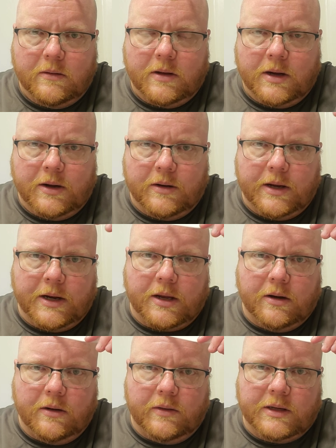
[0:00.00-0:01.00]
And you're like,
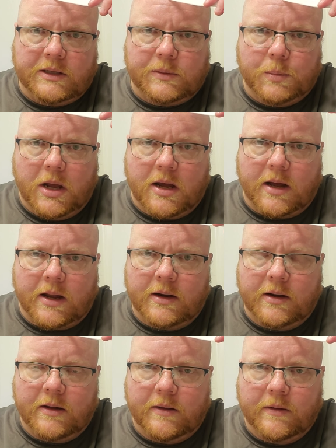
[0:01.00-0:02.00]
this
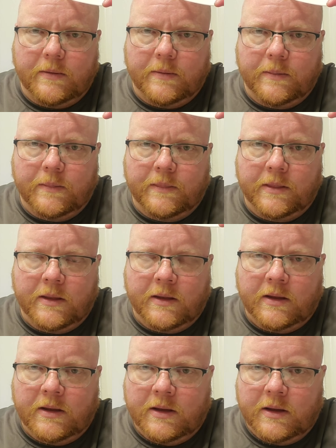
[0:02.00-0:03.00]
spot
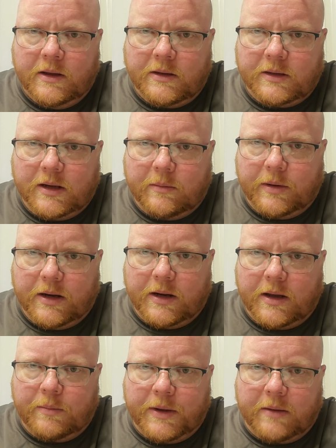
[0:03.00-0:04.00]
is going to be an
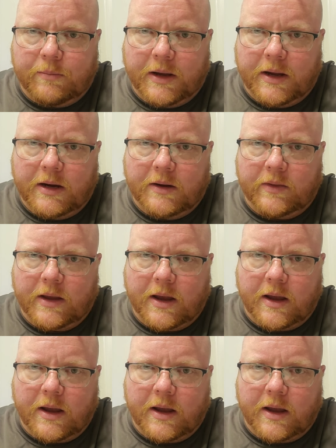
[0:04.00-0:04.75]
epic pain in the